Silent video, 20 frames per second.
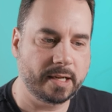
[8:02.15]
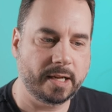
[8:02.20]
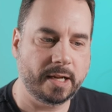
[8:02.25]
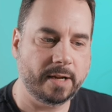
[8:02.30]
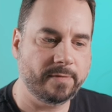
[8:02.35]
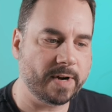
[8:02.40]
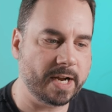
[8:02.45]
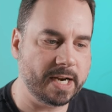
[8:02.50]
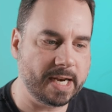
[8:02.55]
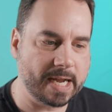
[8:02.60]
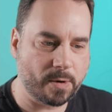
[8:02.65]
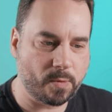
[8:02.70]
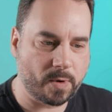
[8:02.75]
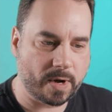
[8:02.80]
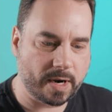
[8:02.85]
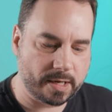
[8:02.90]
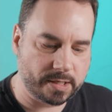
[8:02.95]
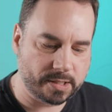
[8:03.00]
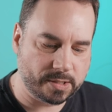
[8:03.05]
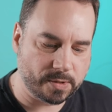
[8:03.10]
If I now
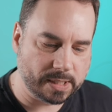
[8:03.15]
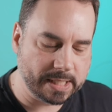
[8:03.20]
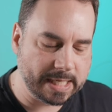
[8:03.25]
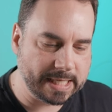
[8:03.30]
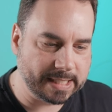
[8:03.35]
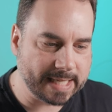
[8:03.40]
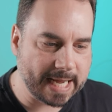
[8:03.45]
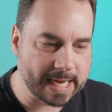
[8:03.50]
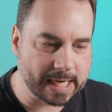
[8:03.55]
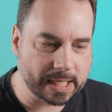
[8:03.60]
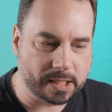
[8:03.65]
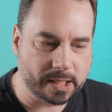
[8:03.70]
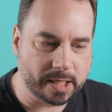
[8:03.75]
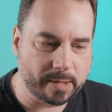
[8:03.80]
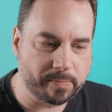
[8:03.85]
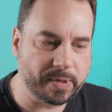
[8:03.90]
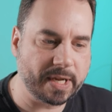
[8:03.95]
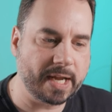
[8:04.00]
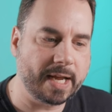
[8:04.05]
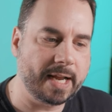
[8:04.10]
want to delete that
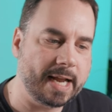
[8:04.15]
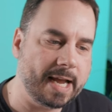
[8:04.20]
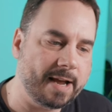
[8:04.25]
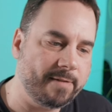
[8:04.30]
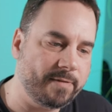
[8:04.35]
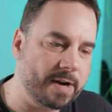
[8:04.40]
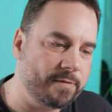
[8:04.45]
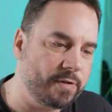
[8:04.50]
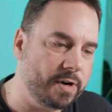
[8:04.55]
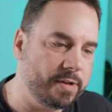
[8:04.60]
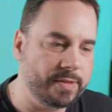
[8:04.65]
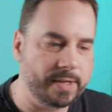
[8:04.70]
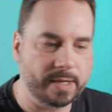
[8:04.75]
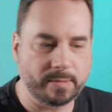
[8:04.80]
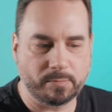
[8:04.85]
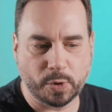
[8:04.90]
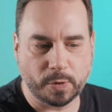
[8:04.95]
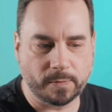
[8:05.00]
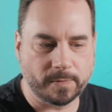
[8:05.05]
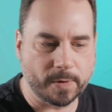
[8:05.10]
clip and have
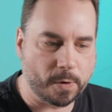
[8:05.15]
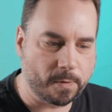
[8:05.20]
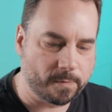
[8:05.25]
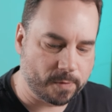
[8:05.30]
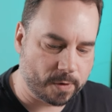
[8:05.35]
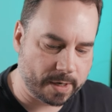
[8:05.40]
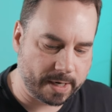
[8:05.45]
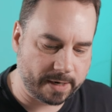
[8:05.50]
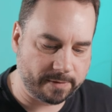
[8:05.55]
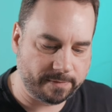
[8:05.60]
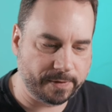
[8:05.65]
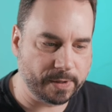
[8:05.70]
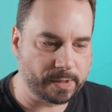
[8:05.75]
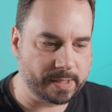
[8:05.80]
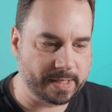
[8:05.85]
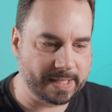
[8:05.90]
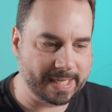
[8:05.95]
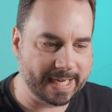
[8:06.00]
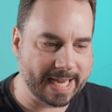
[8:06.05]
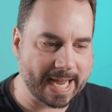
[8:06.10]
everything move over and fill
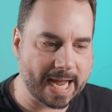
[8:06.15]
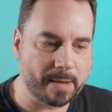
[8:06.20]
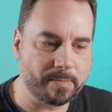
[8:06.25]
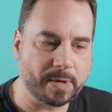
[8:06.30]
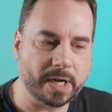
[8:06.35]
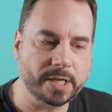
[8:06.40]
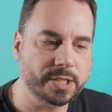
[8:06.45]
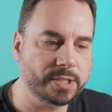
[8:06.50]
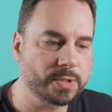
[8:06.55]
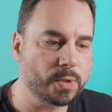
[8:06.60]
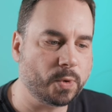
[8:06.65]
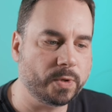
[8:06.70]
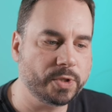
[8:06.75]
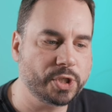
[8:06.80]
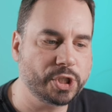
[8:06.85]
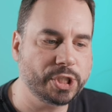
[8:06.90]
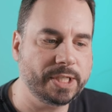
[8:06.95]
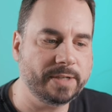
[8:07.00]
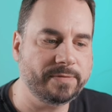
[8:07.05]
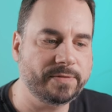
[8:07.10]
in the gap, I just hold
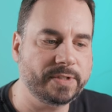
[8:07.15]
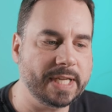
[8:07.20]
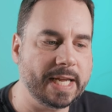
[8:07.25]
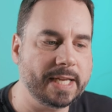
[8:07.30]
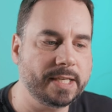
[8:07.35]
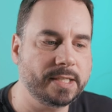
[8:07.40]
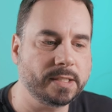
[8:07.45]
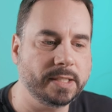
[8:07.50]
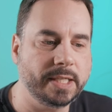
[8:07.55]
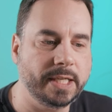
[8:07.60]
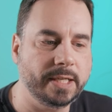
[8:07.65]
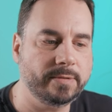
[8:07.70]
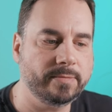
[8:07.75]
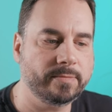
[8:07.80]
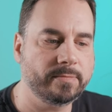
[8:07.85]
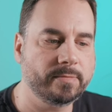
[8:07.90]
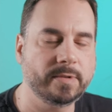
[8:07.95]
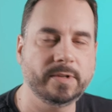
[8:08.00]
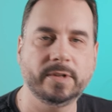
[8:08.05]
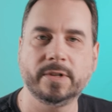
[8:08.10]
Shift and delete.
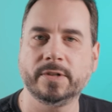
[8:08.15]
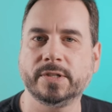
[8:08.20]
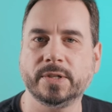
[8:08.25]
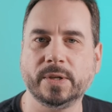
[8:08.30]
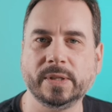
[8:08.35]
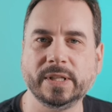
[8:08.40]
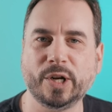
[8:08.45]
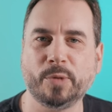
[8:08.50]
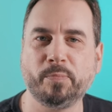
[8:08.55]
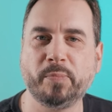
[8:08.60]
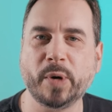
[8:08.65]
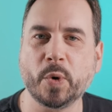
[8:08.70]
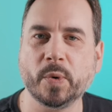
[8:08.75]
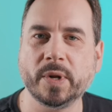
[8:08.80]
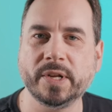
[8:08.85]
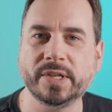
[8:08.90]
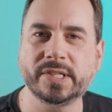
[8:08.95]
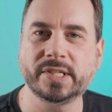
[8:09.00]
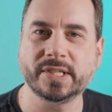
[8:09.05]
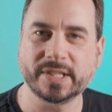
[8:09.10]
So a little
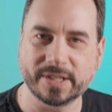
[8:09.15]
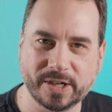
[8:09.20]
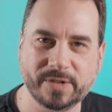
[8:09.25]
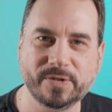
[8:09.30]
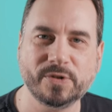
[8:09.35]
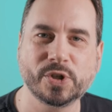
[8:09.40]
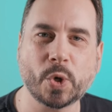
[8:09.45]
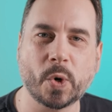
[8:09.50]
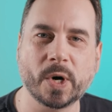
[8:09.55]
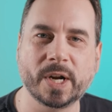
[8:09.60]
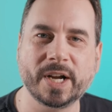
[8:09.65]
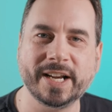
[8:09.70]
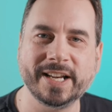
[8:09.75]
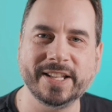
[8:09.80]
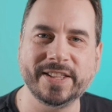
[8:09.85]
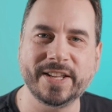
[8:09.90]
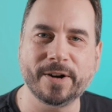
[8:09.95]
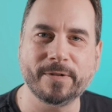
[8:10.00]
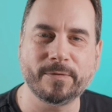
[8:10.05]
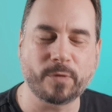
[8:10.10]
bonus shortcut
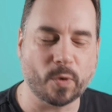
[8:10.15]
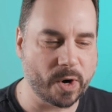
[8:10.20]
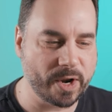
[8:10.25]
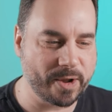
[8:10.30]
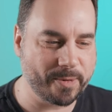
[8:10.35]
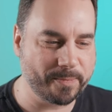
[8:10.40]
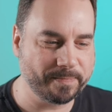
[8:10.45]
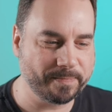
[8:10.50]
in there for you.